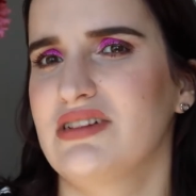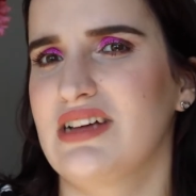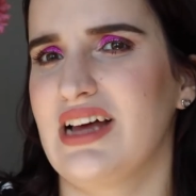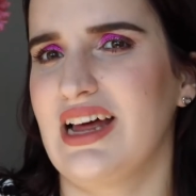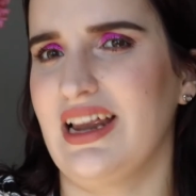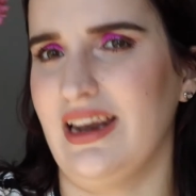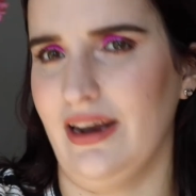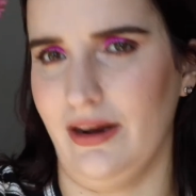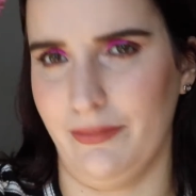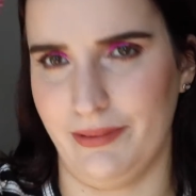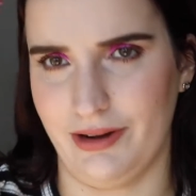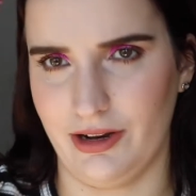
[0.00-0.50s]
a
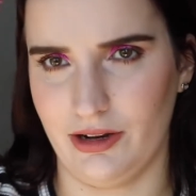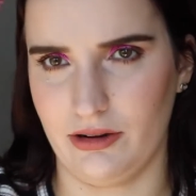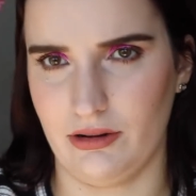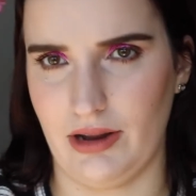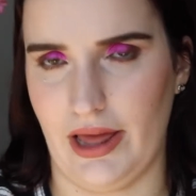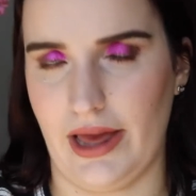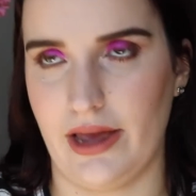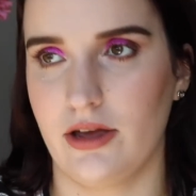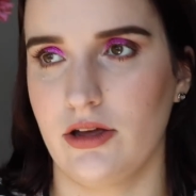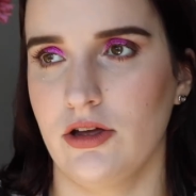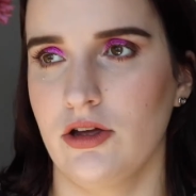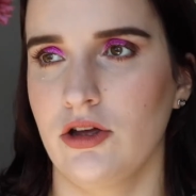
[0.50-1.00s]
little bit,
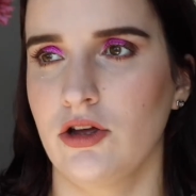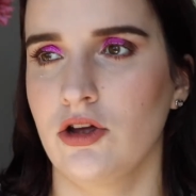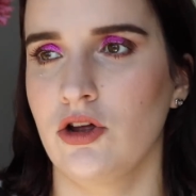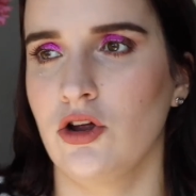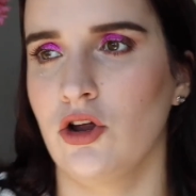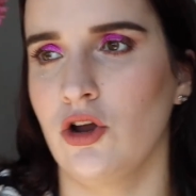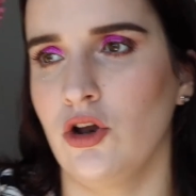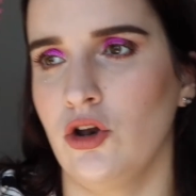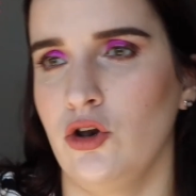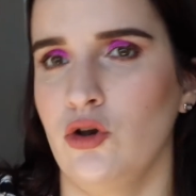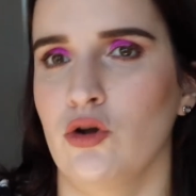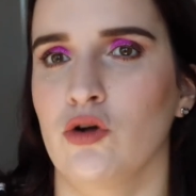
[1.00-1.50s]
like,
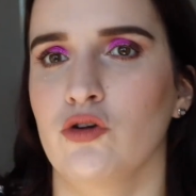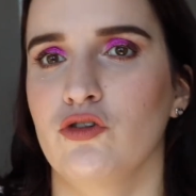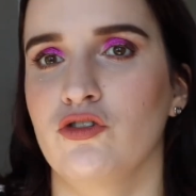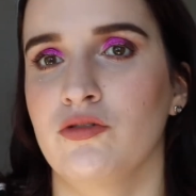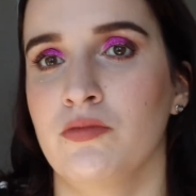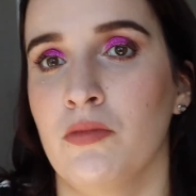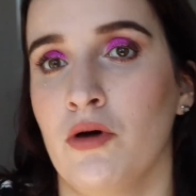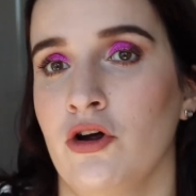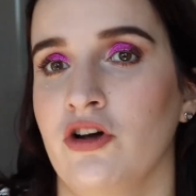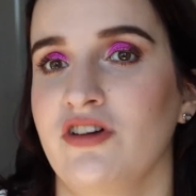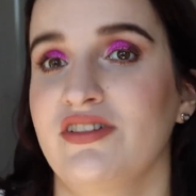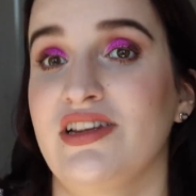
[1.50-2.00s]
not
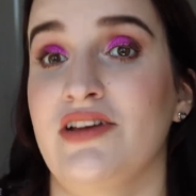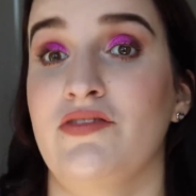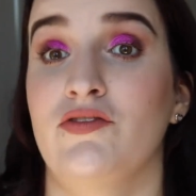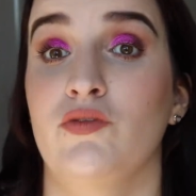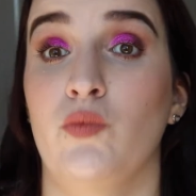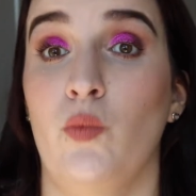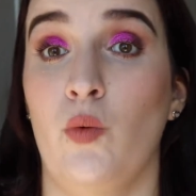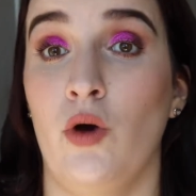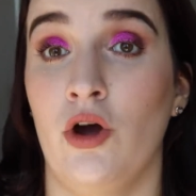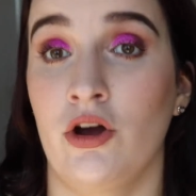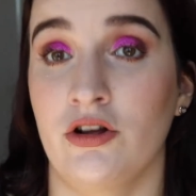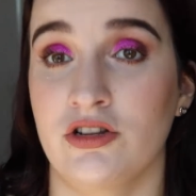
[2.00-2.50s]
tomorrow because I have to
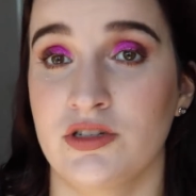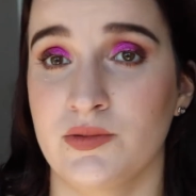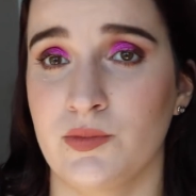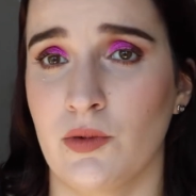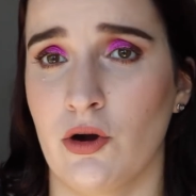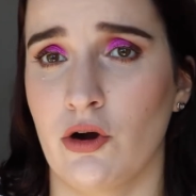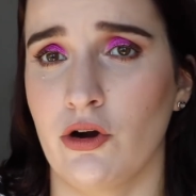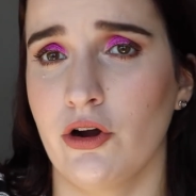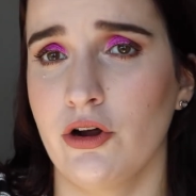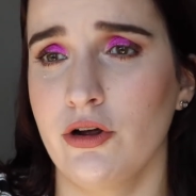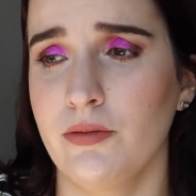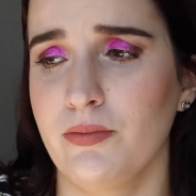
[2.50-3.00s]
work
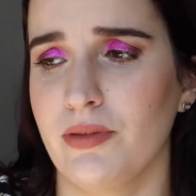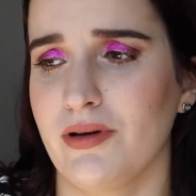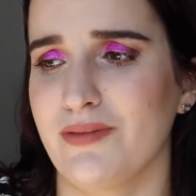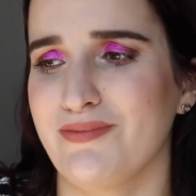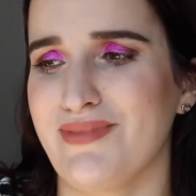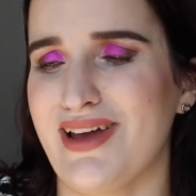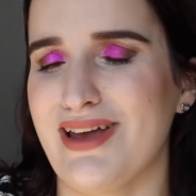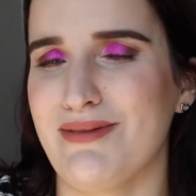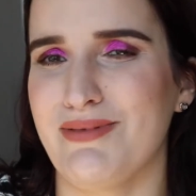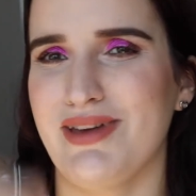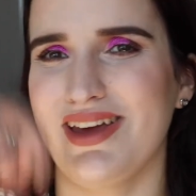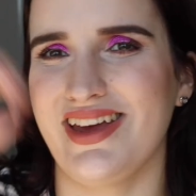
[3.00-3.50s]
tomorrow, but
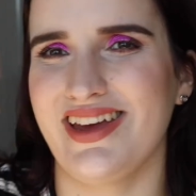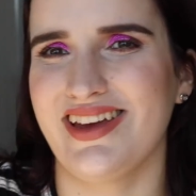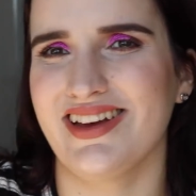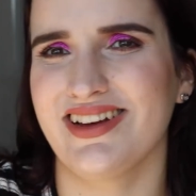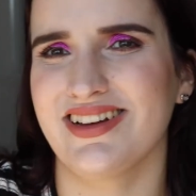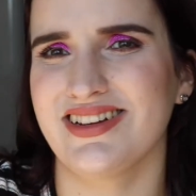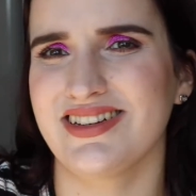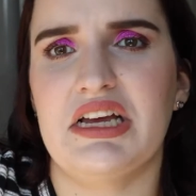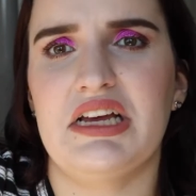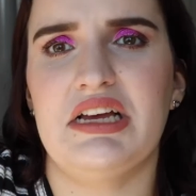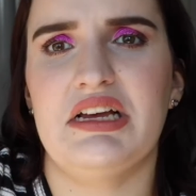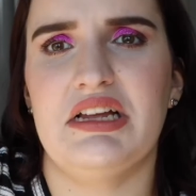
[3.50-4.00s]
maybe
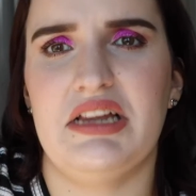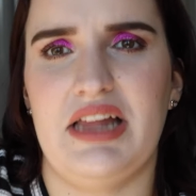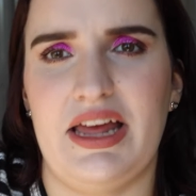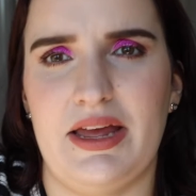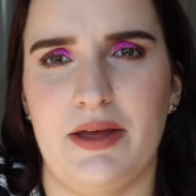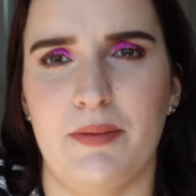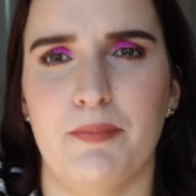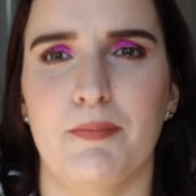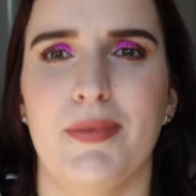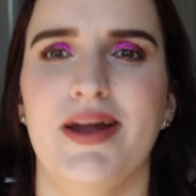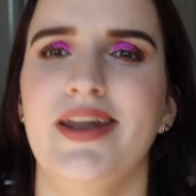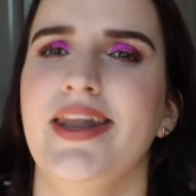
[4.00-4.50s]

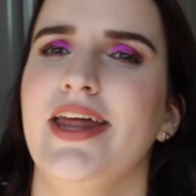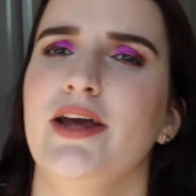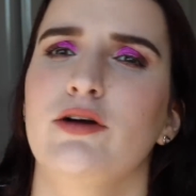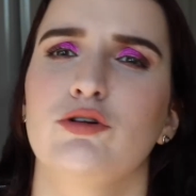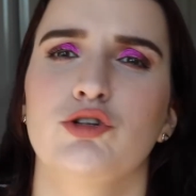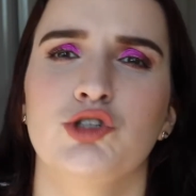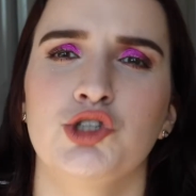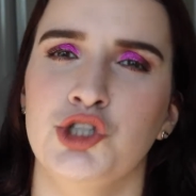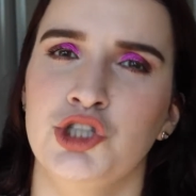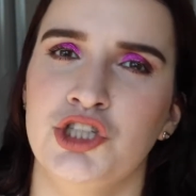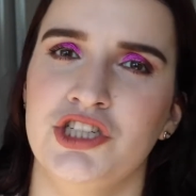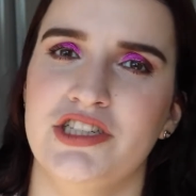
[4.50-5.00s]
like Monday or
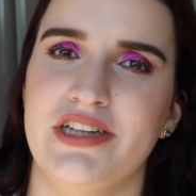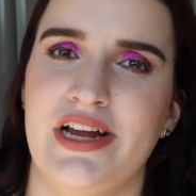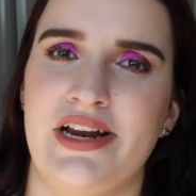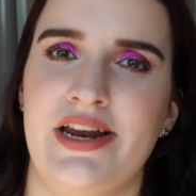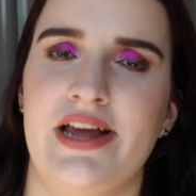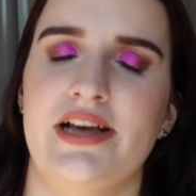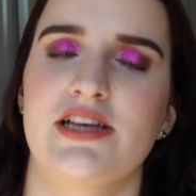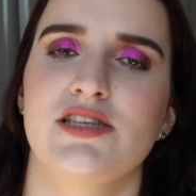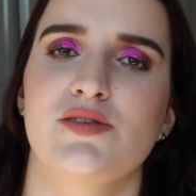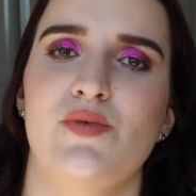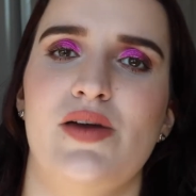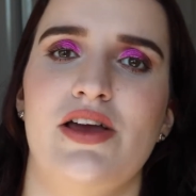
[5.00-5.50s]
Tuesday
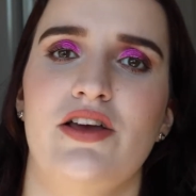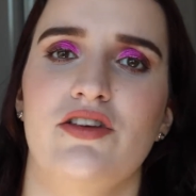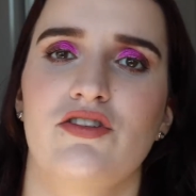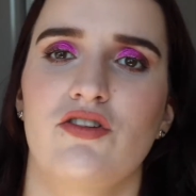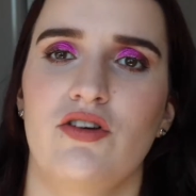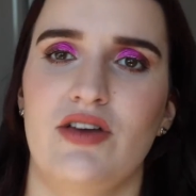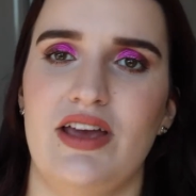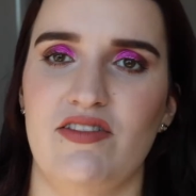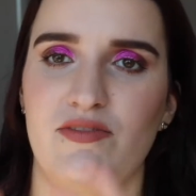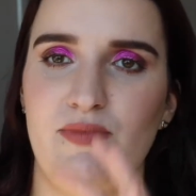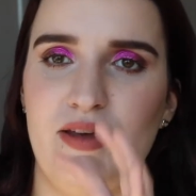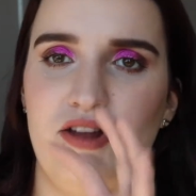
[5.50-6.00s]
next week. So
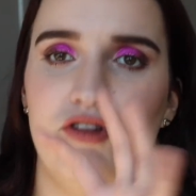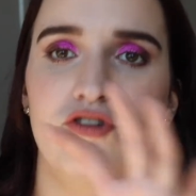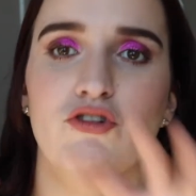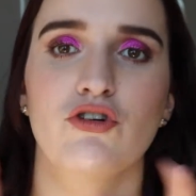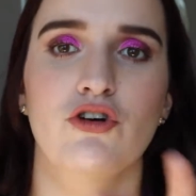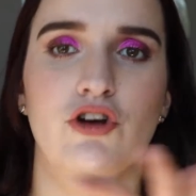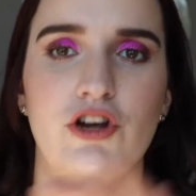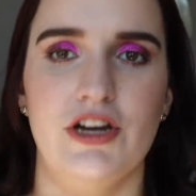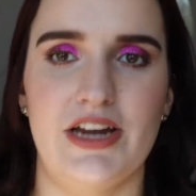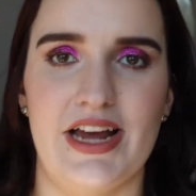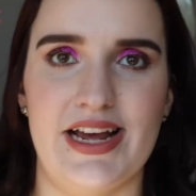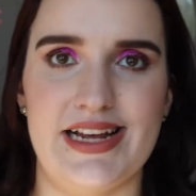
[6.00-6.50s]
it gives me
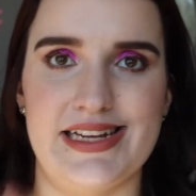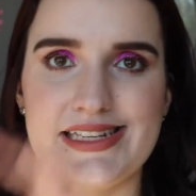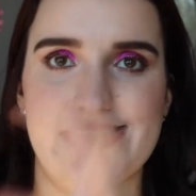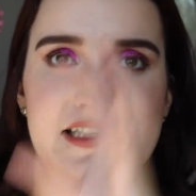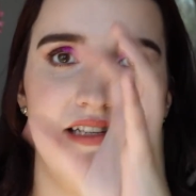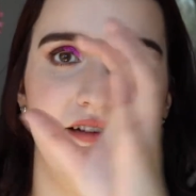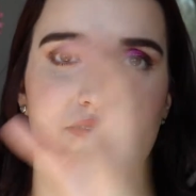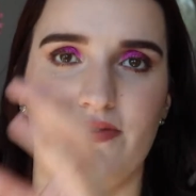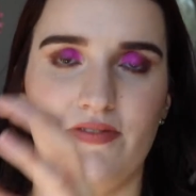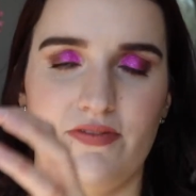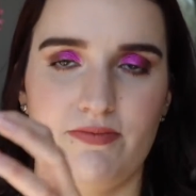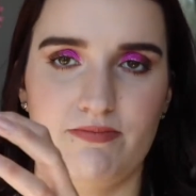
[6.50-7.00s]
2 days
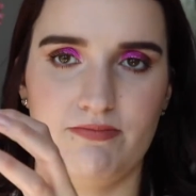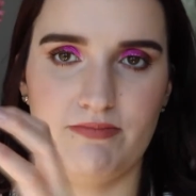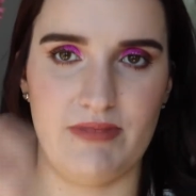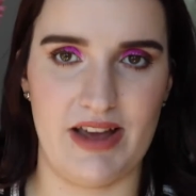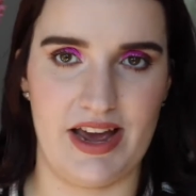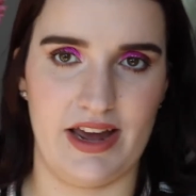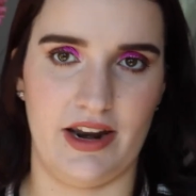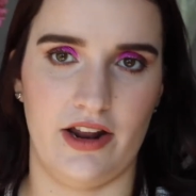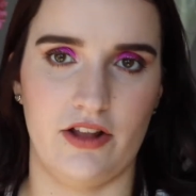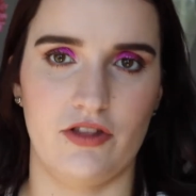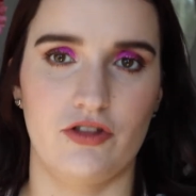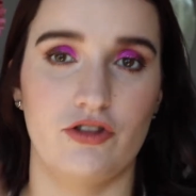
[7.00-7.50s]
to
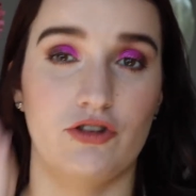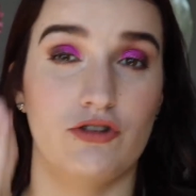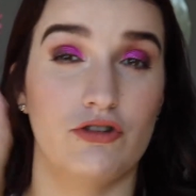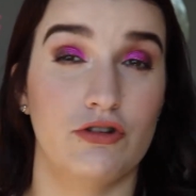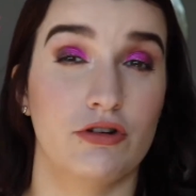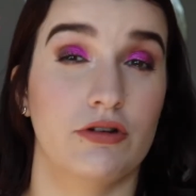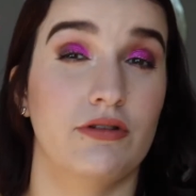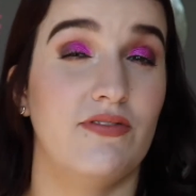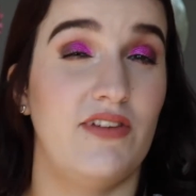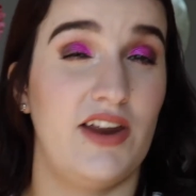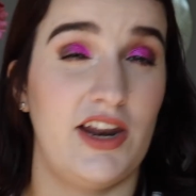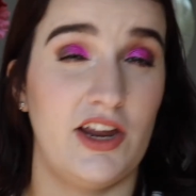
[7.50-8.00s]
edit the
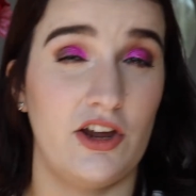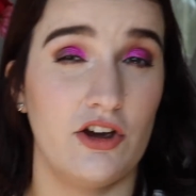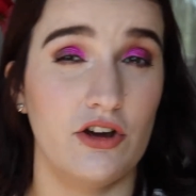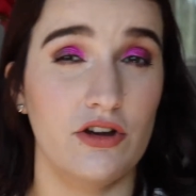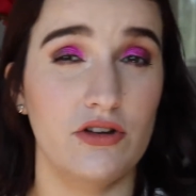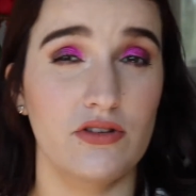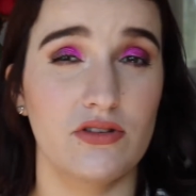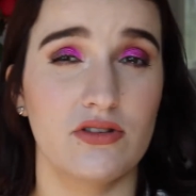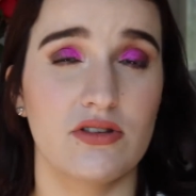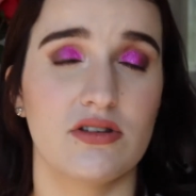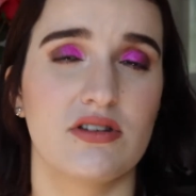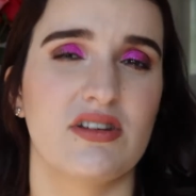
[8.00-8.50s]
2
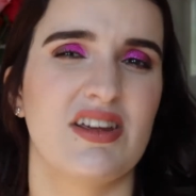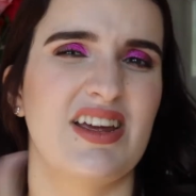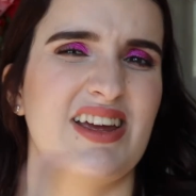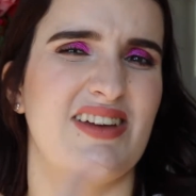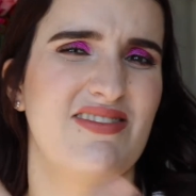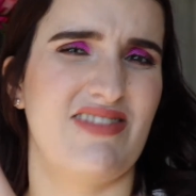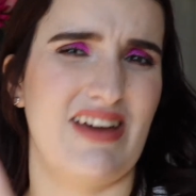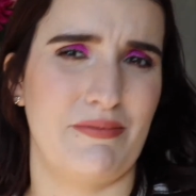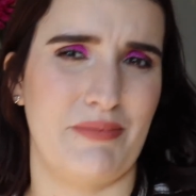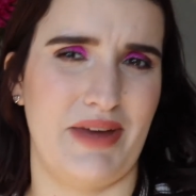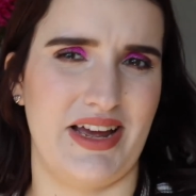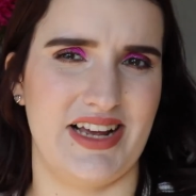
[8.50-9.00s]
videos, if
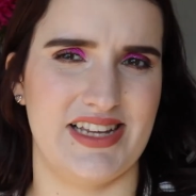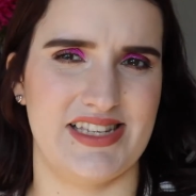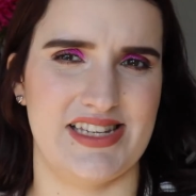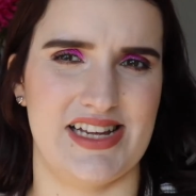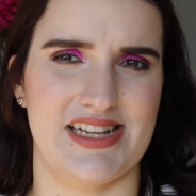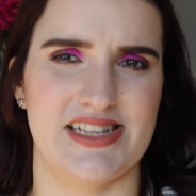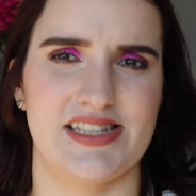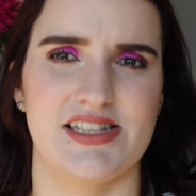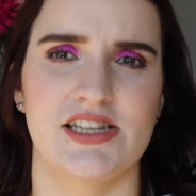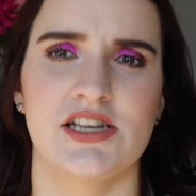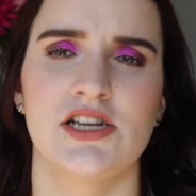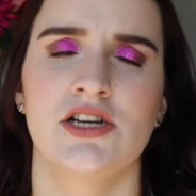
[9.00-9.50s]
that makes
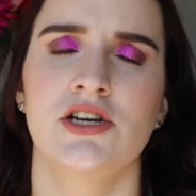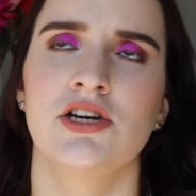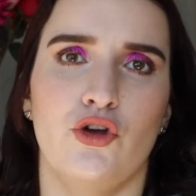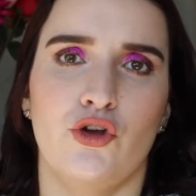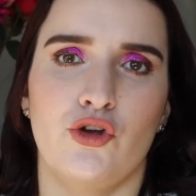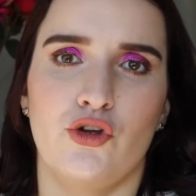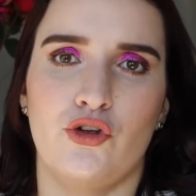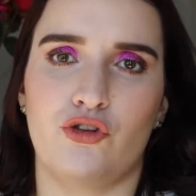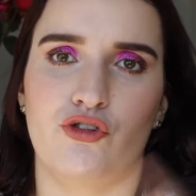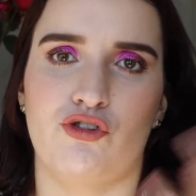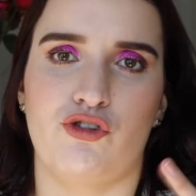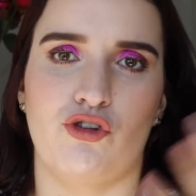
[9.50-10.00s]
sense.
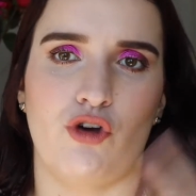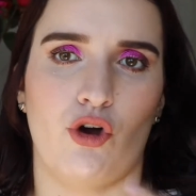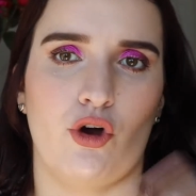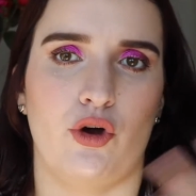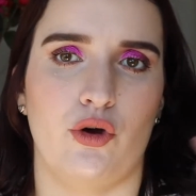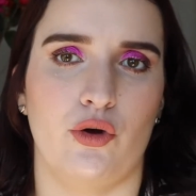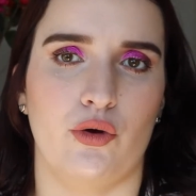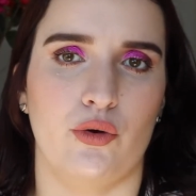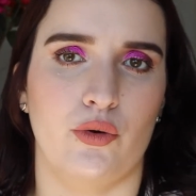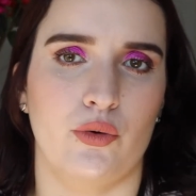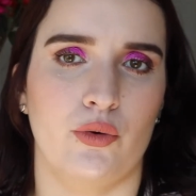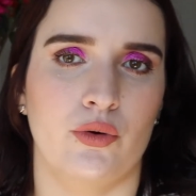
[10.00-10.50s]

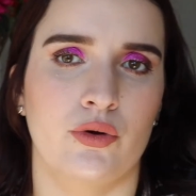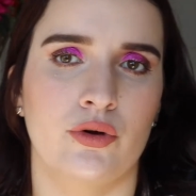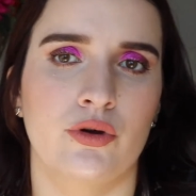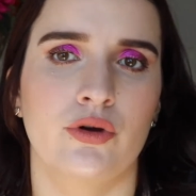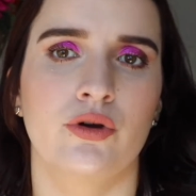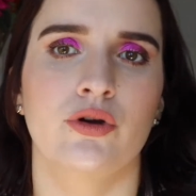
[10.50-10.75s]
So